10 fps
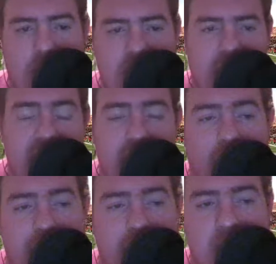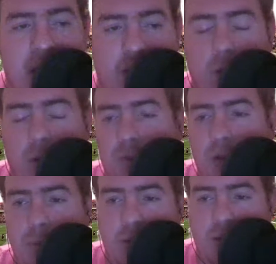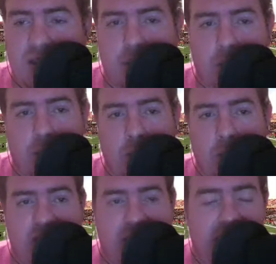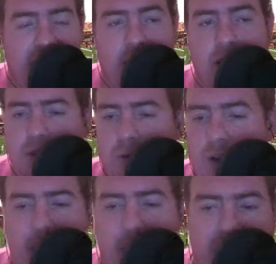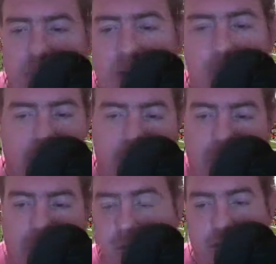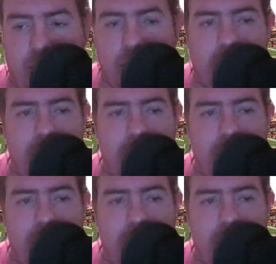I mean, Tavon Austin was kind of a one-trick pony. You either threw him a slant, you ran him on the sweep, or he was a punt returner. Yeah.